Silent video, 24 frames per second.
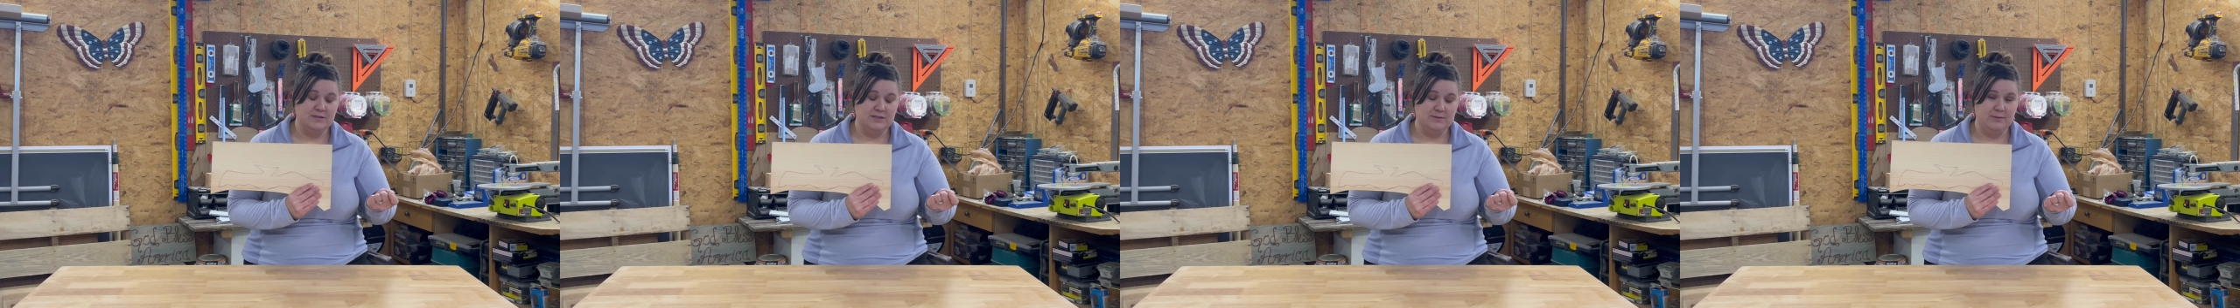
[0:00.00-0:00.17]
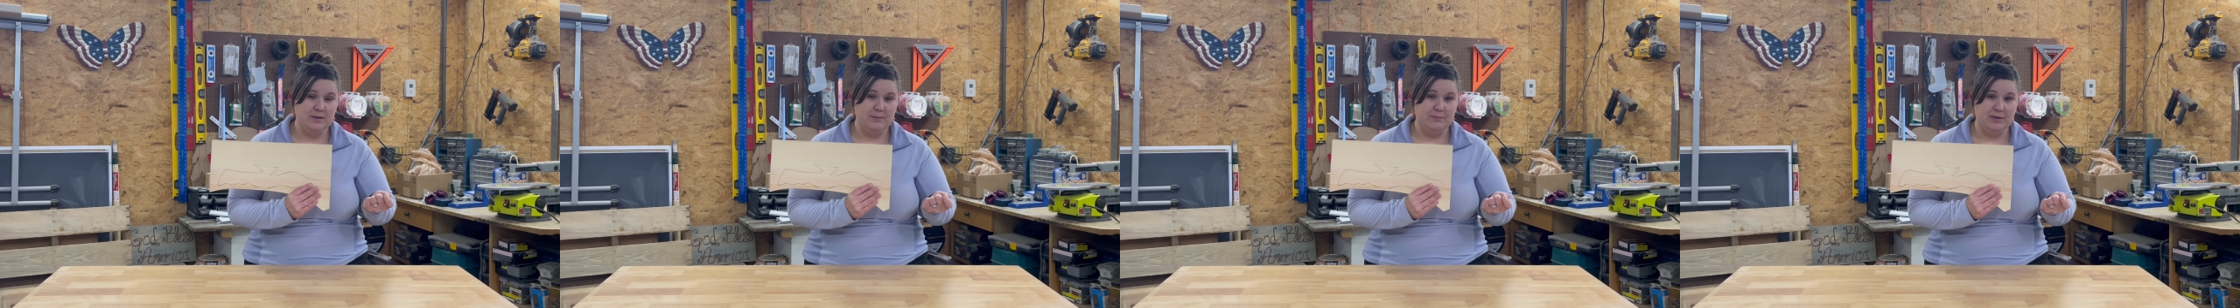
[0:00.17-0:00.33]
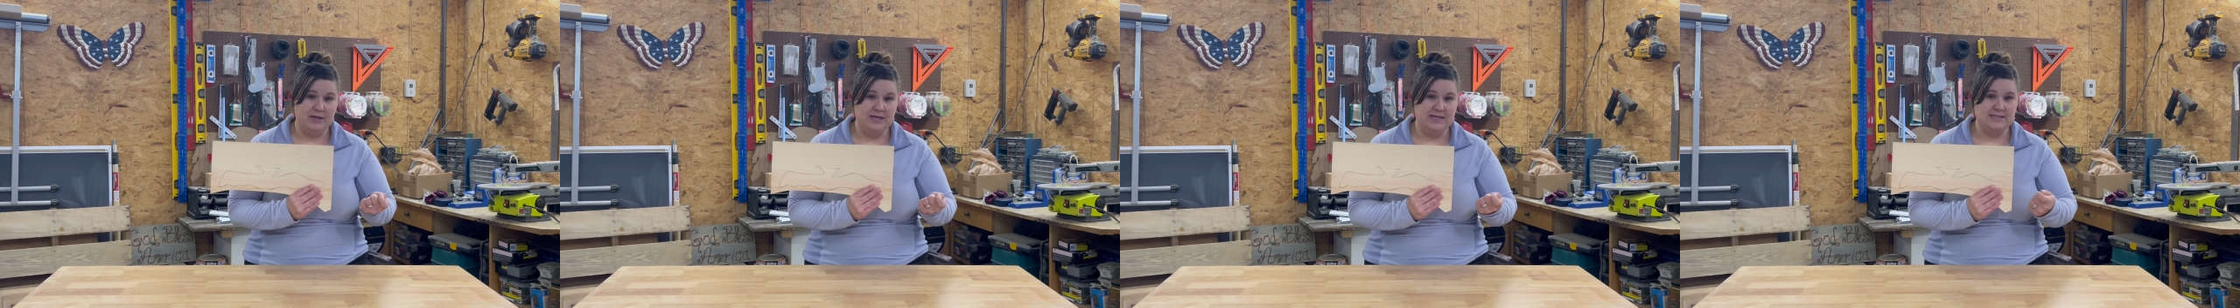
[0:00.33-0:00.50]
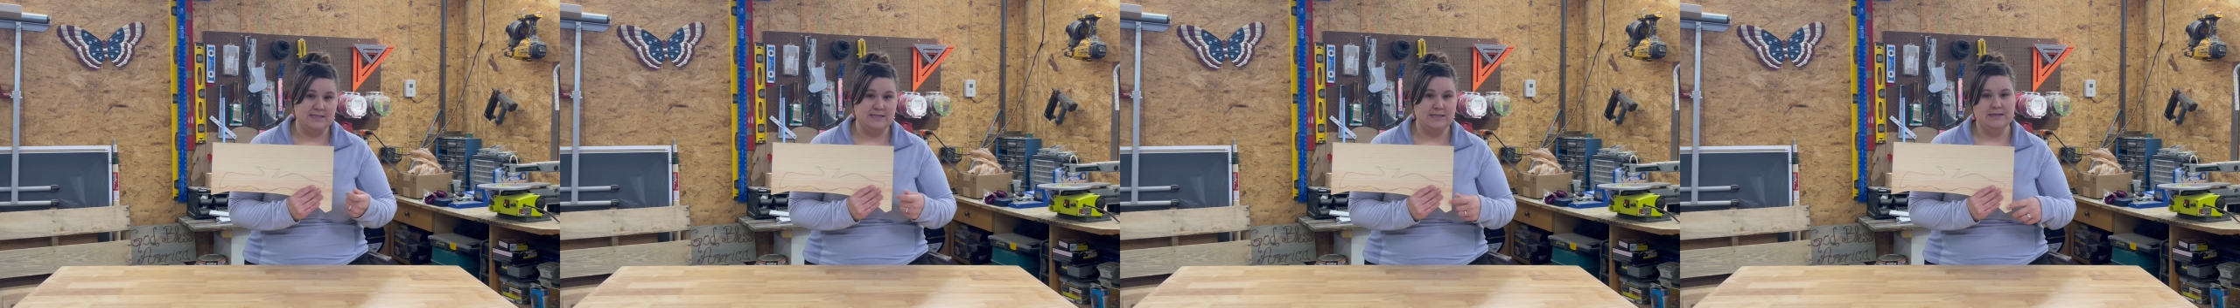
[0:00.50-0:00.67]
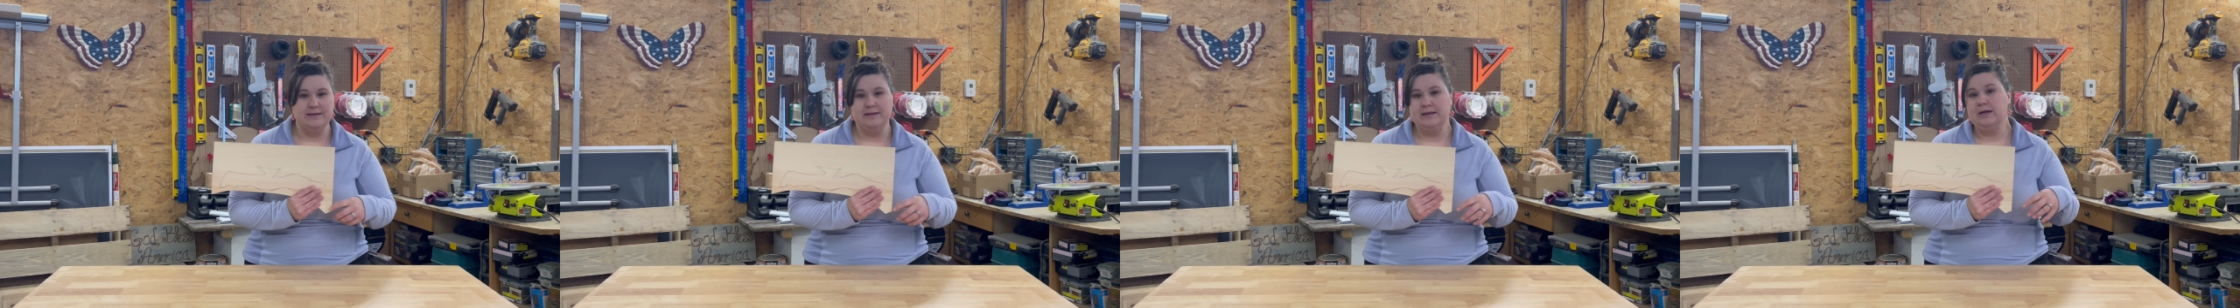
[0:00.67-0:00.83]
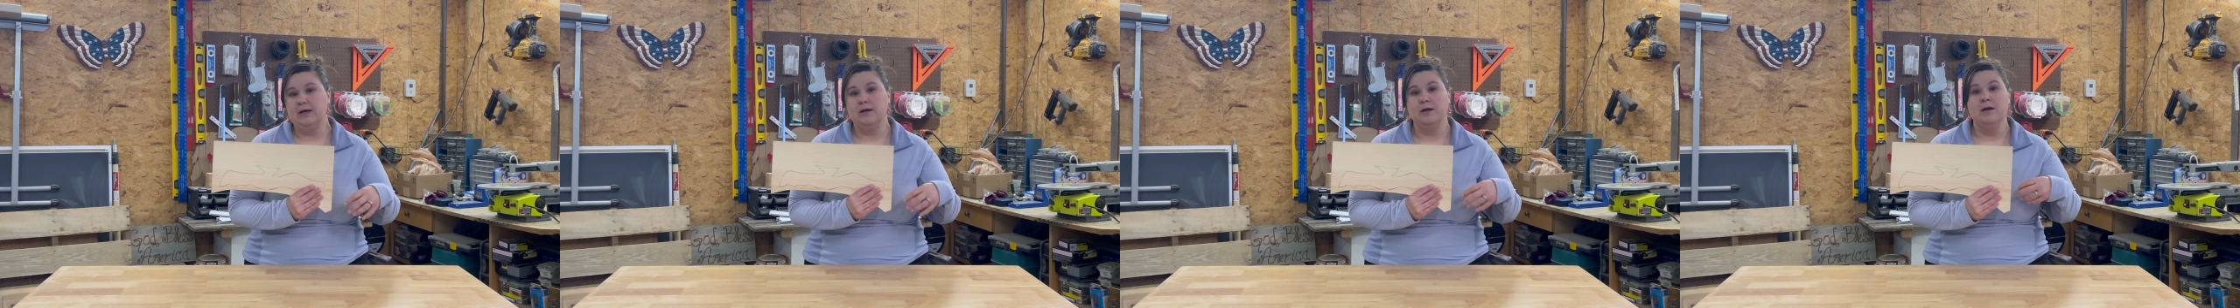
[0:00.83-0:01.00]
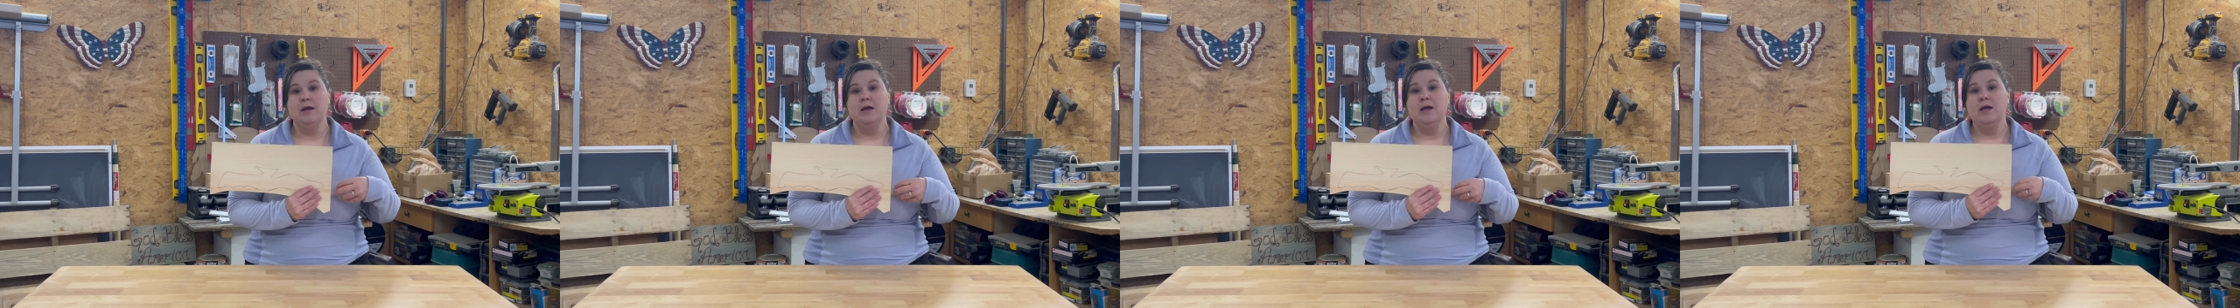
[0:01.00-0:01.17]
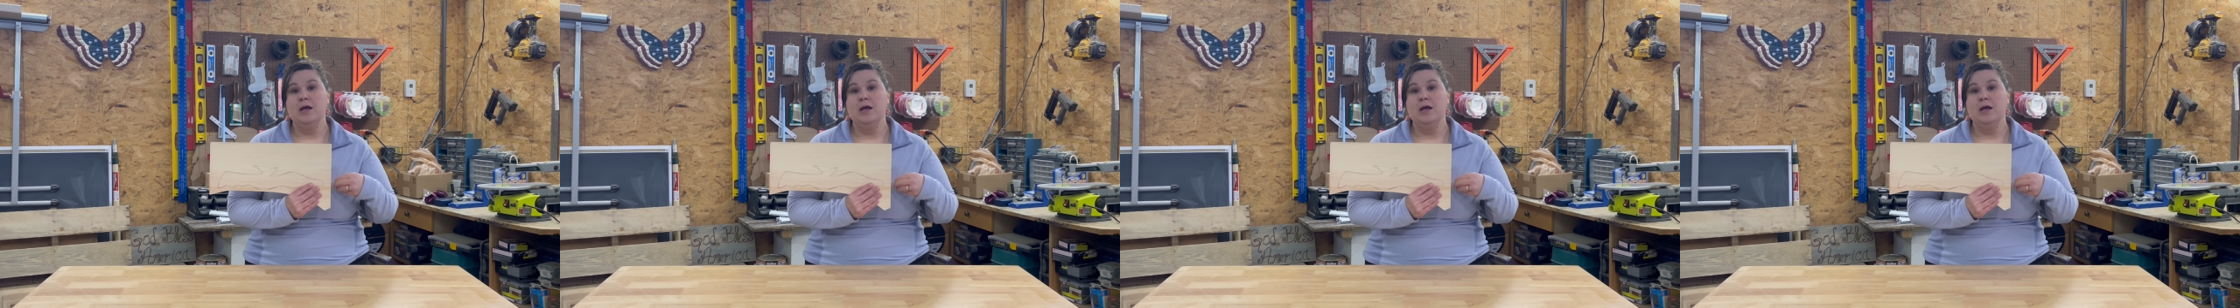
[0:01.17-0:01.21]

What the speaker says: to be placed in there.